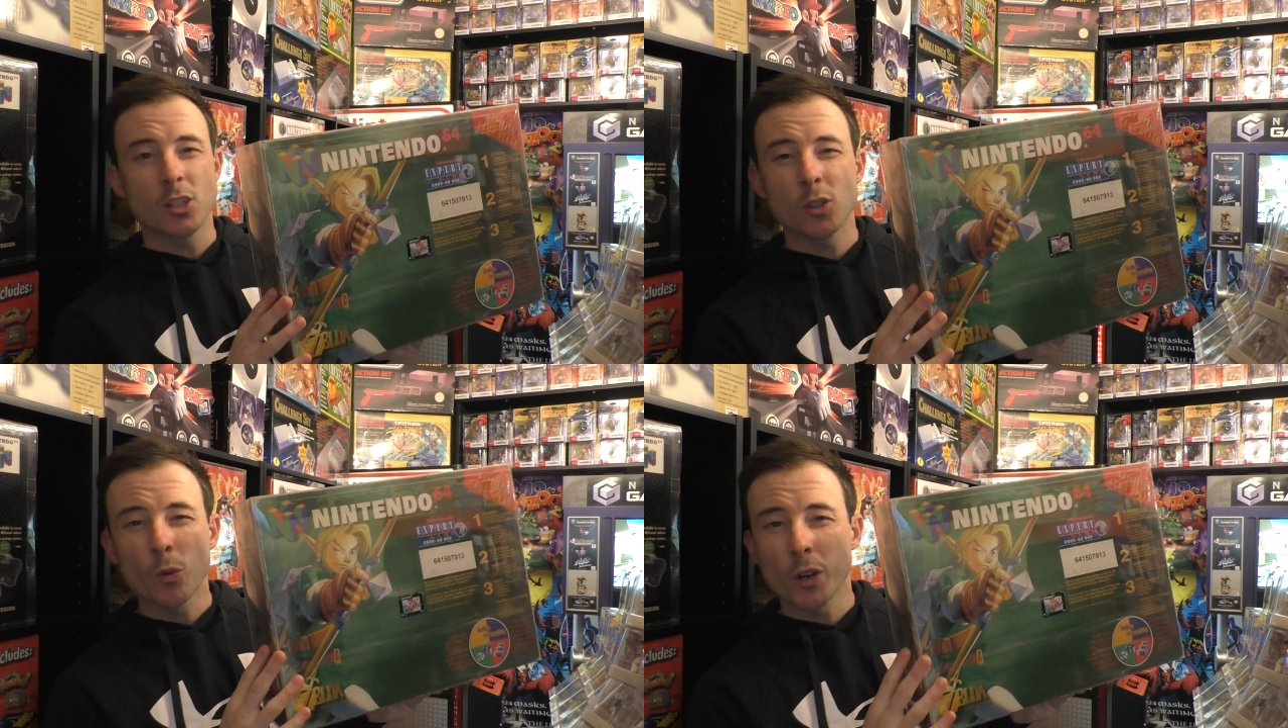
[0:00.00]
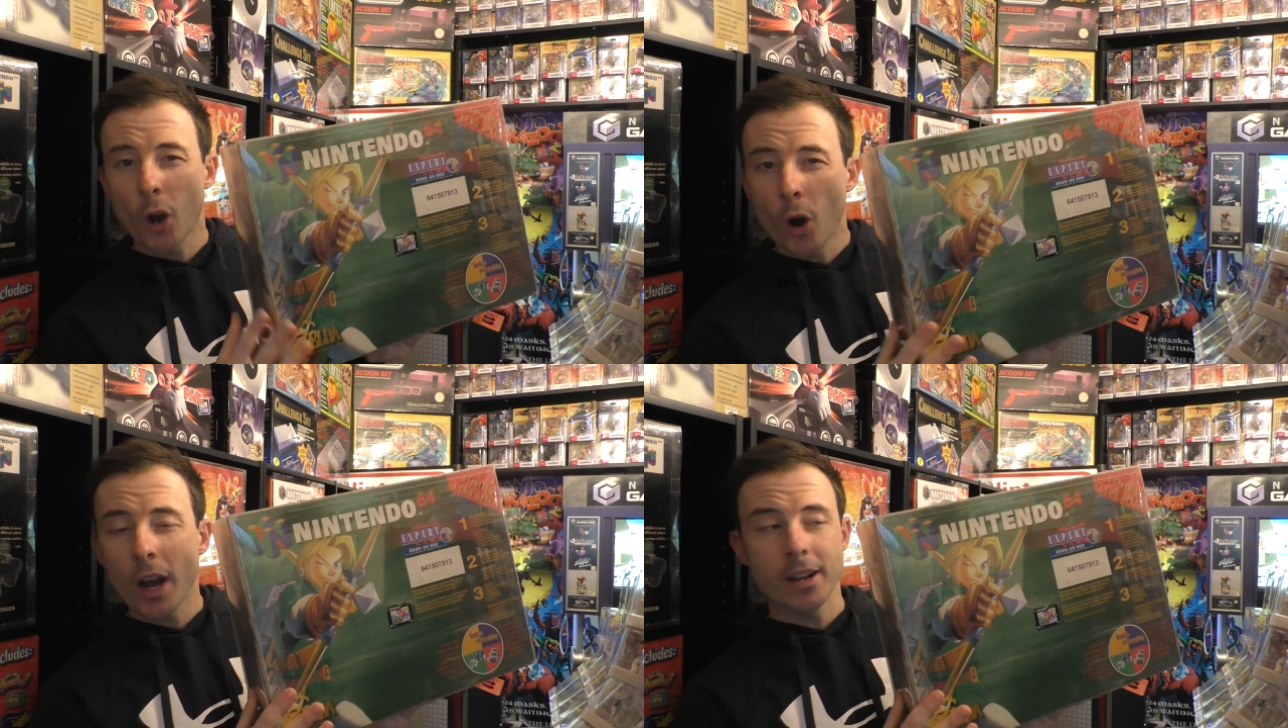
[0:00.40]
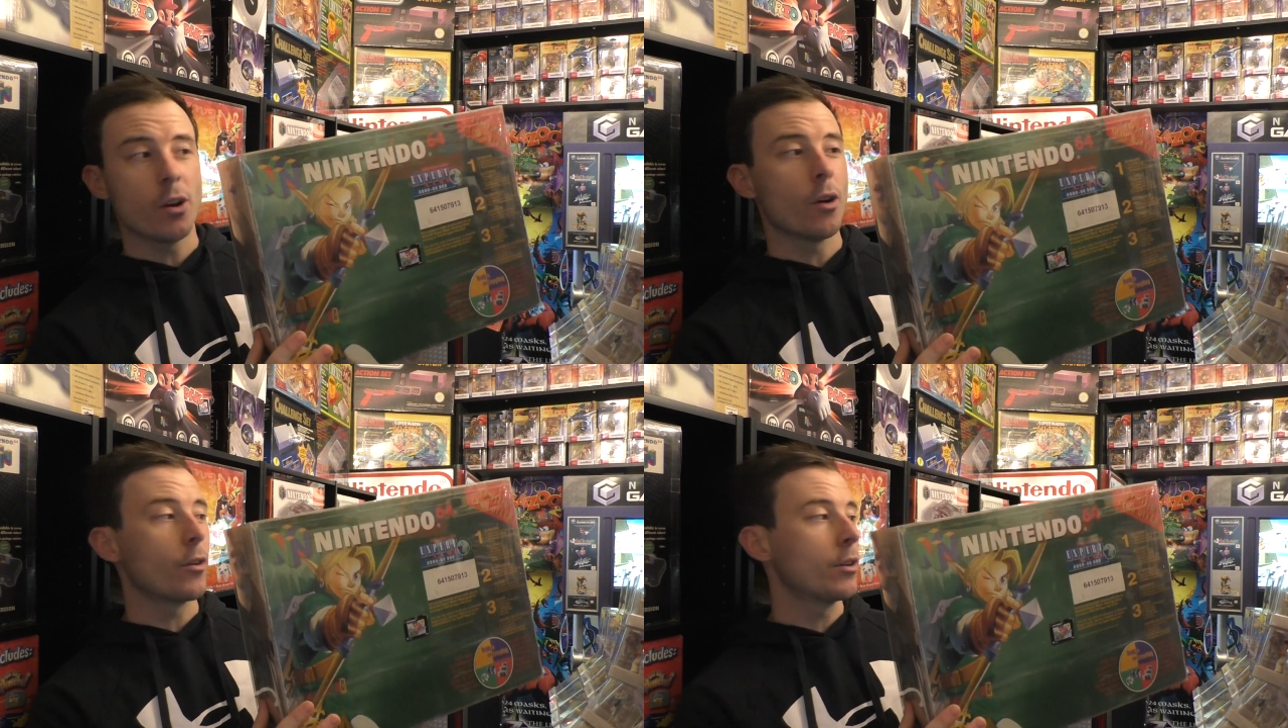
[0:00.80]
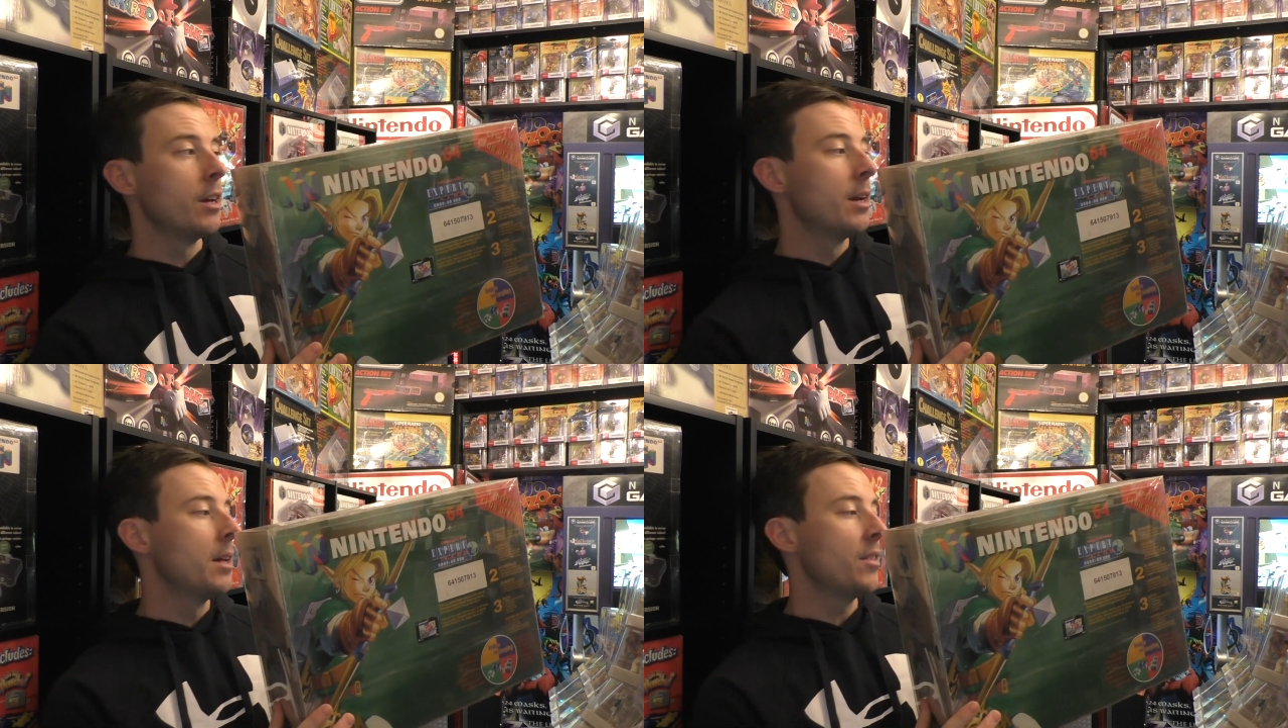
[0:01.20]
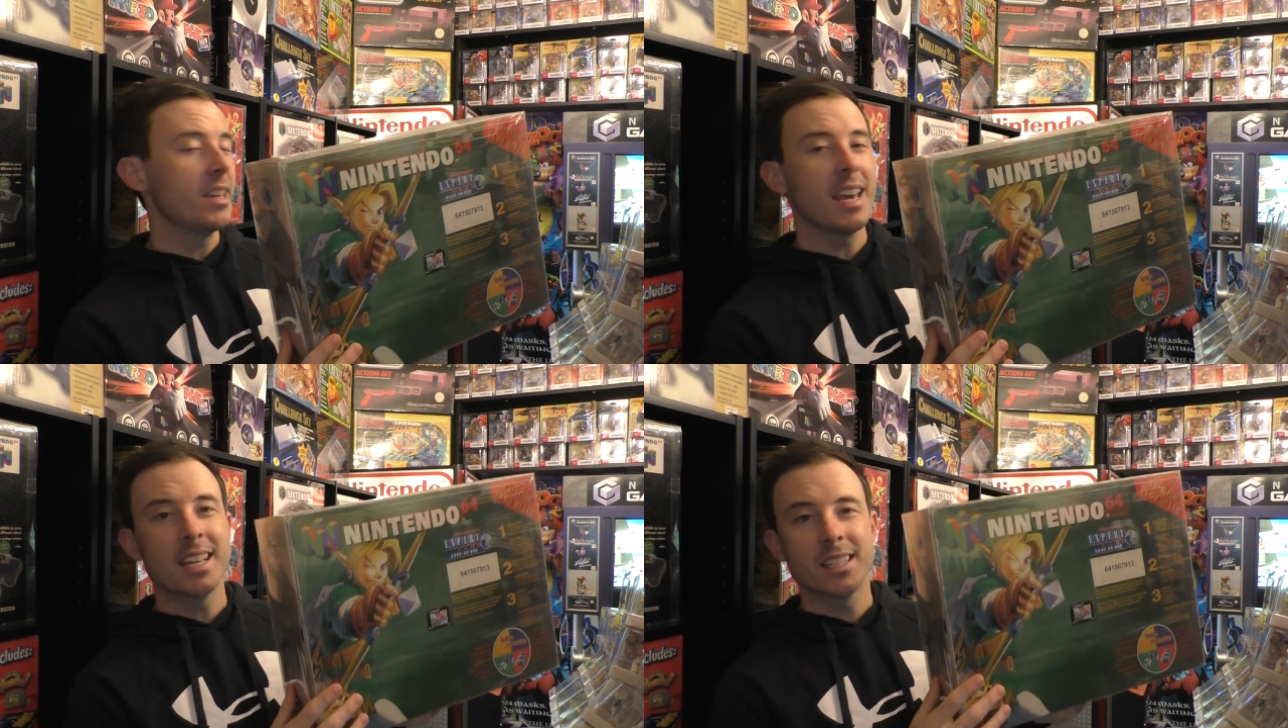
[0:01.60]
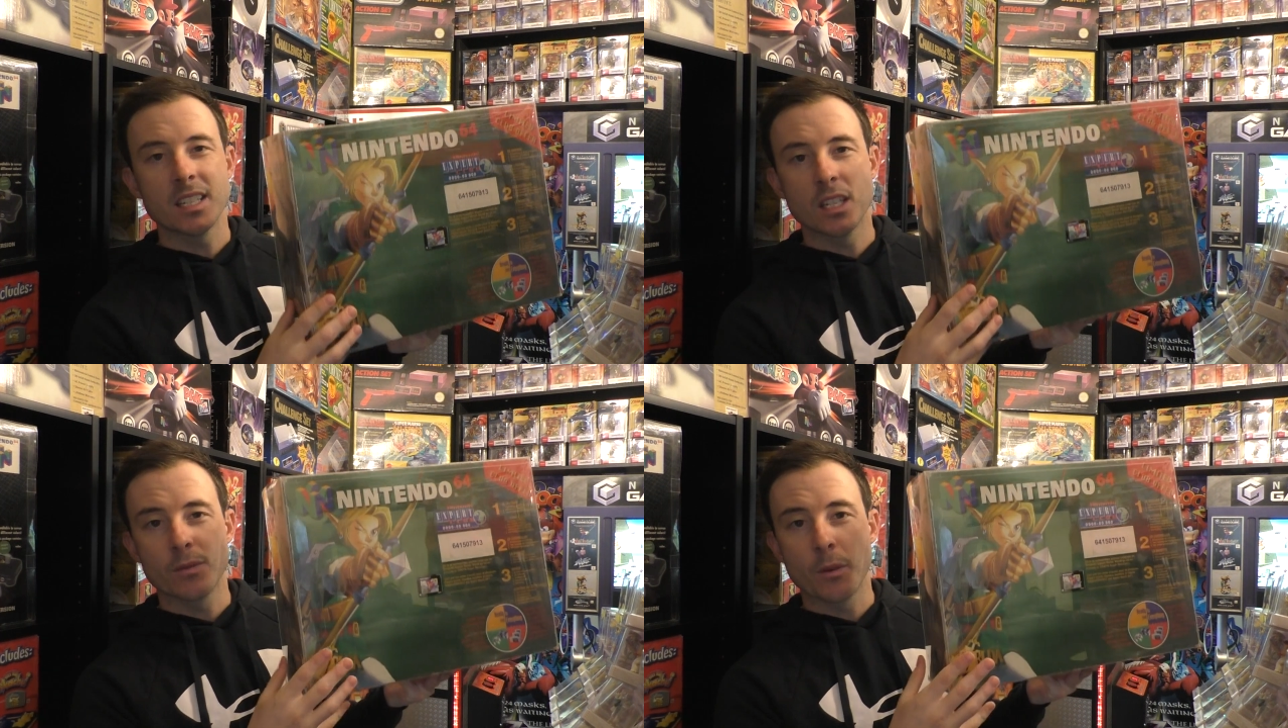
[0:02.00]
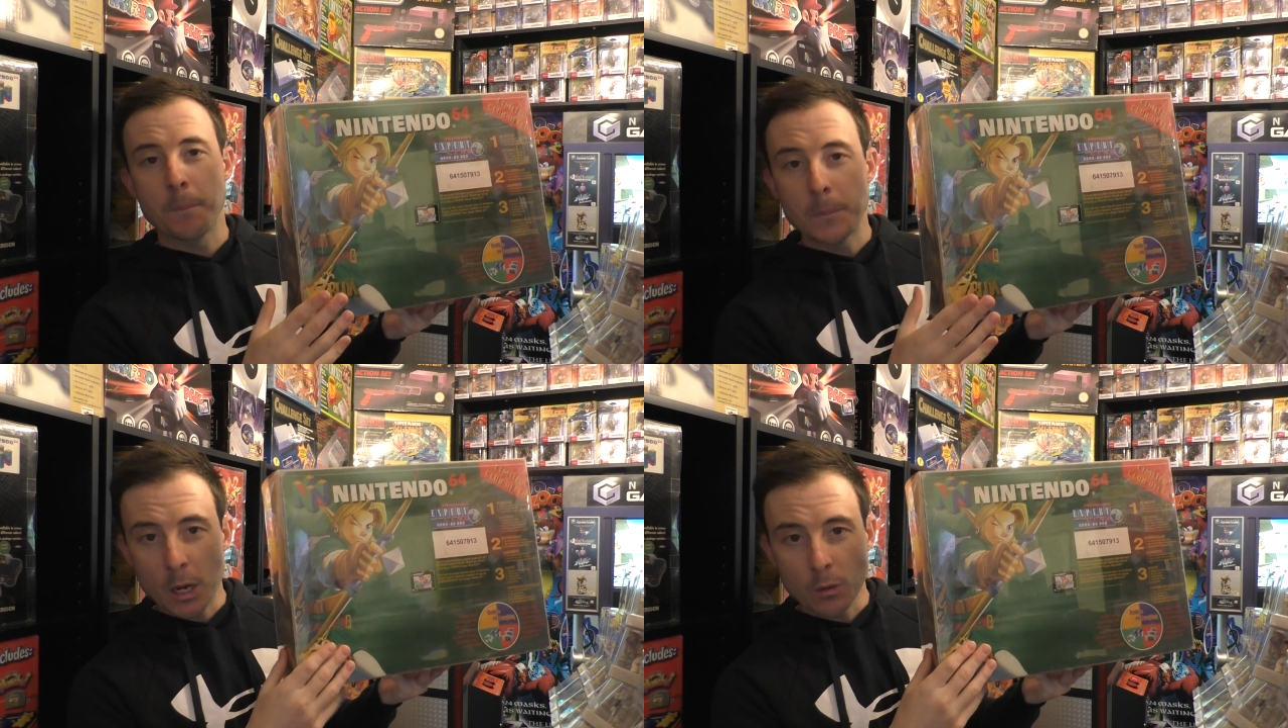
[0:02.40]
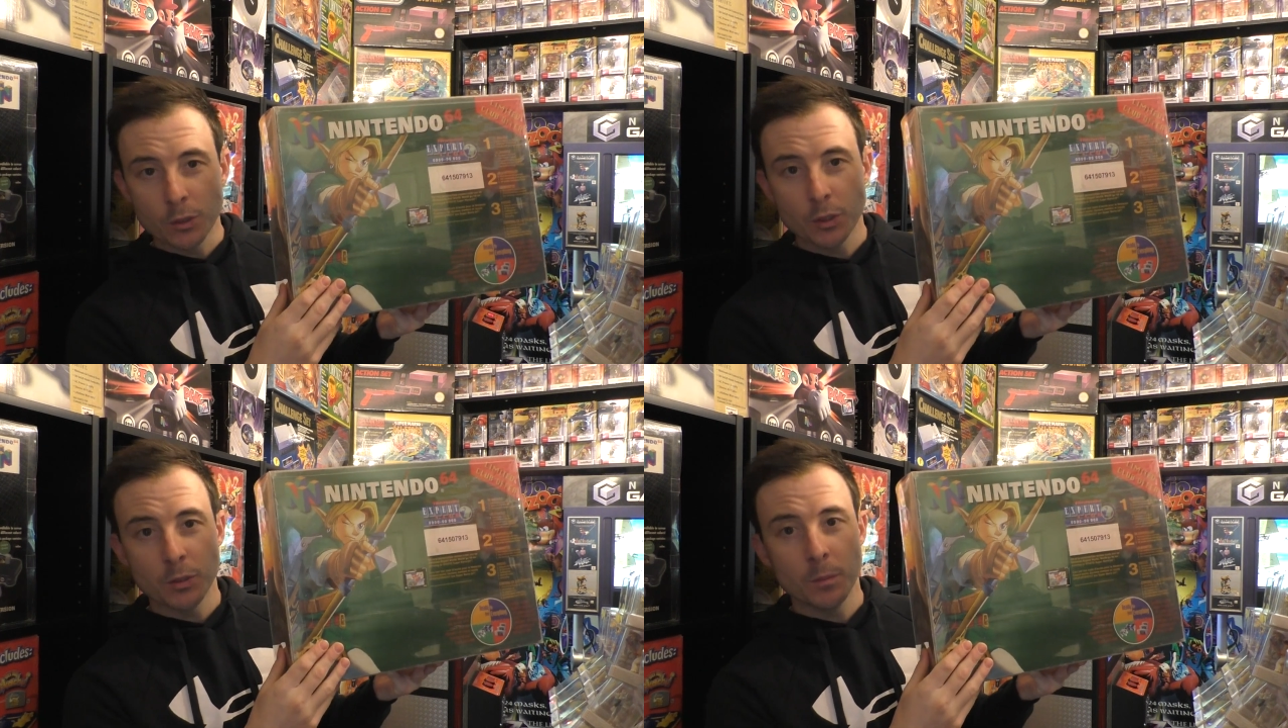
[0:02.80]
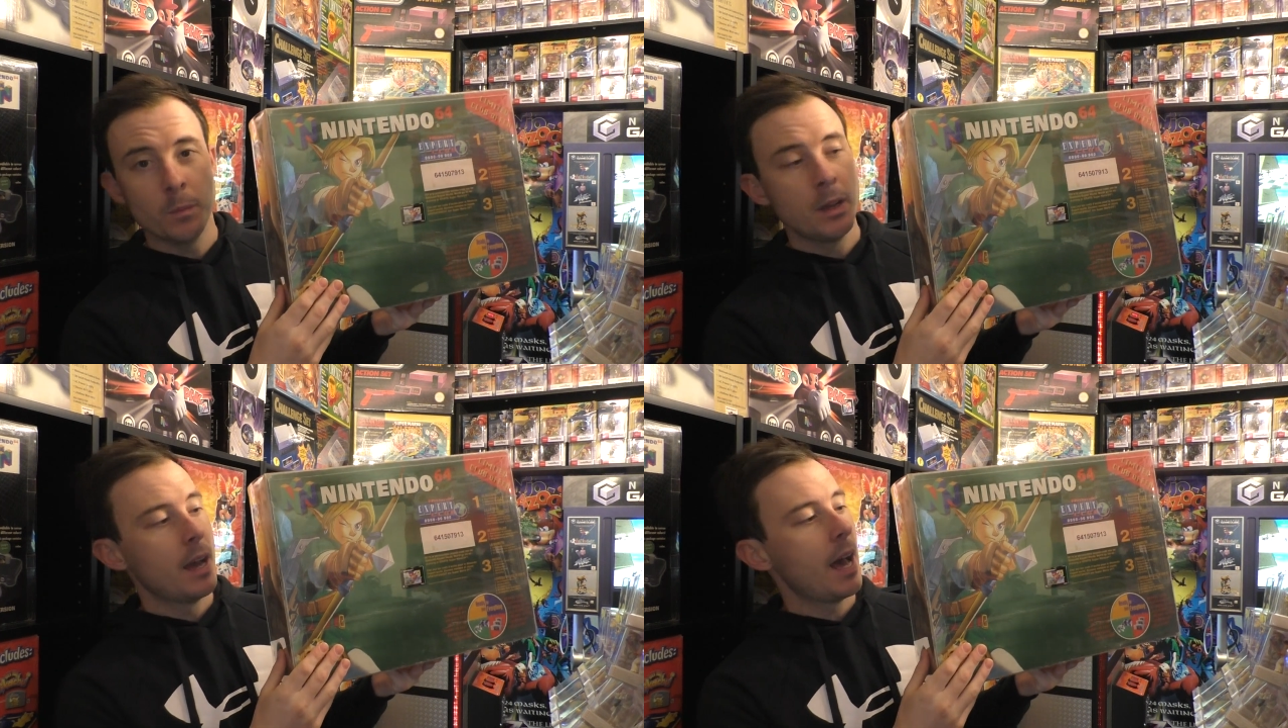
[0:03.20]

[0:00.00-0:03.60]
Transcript: story I know, that yes, this is from Belgium.